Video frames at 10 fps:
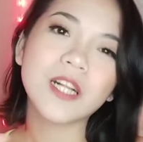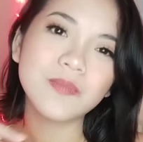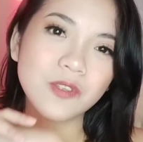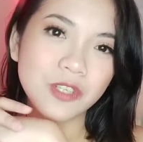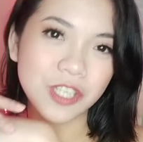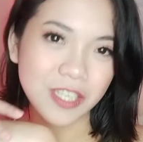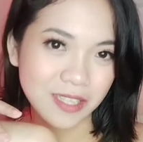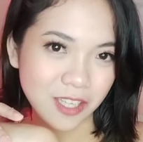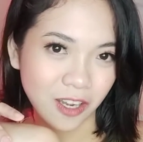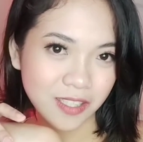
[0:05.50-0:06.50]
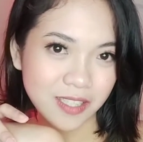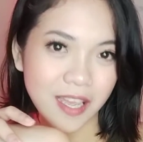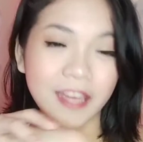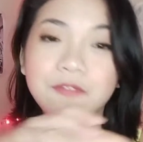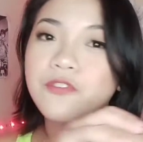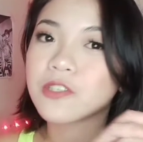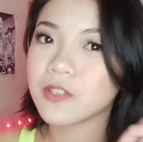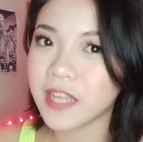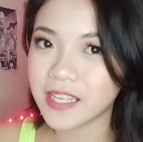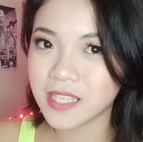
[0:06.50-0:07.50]
welcome to Shyn Talks, and for
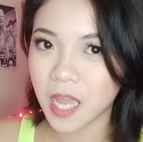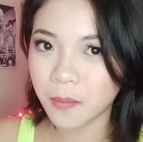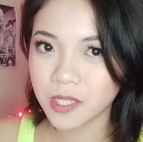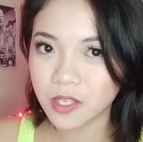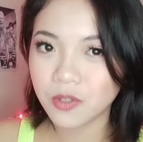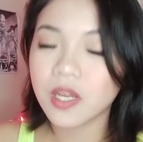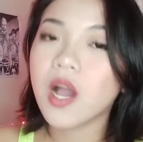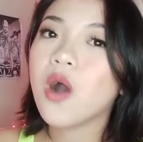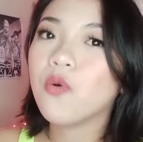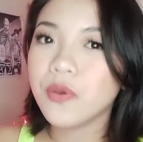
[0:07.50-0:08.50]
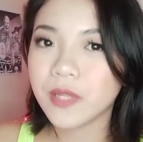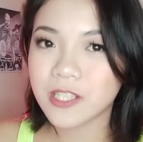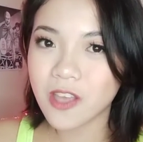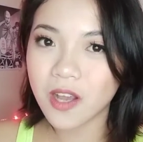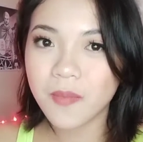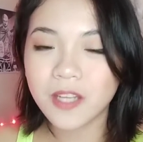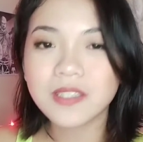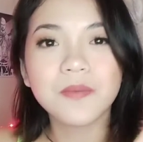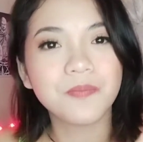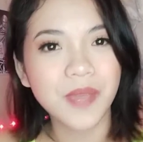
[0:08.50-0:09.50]
today's episode, we will talk
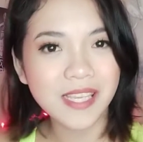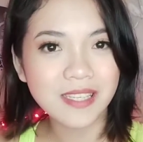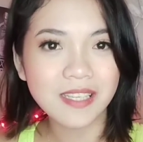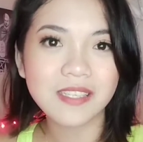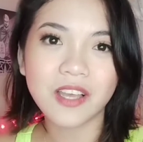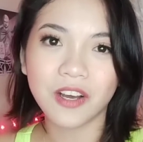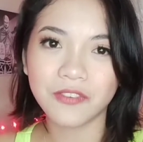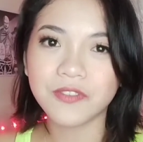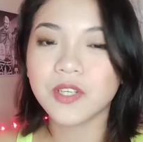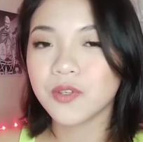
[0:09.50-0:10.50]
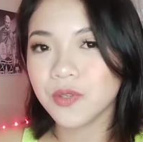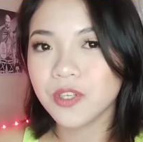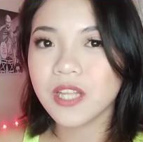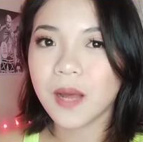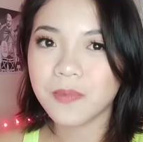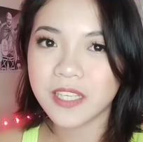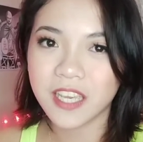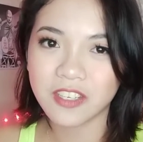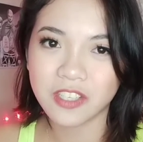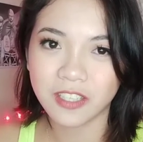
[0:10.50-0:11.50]
about the basics of Google
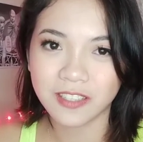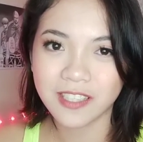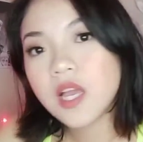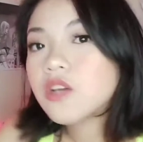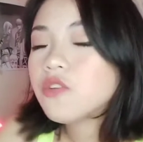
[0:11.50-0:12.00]
applications.